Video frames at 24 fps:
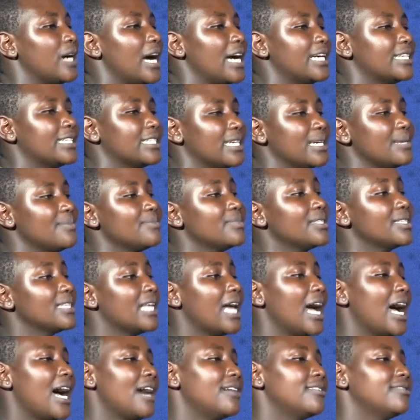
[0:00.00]
at times
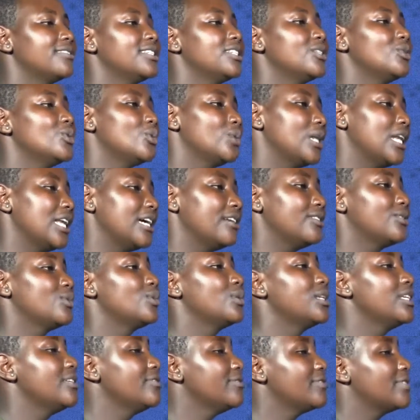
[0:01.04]
had to
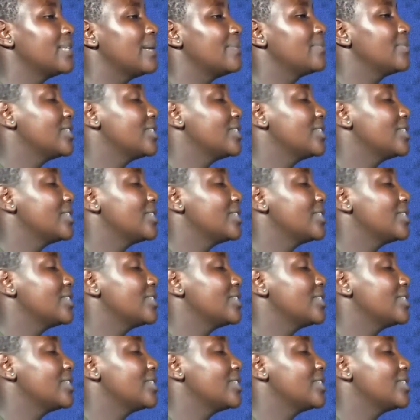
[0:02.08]
leave some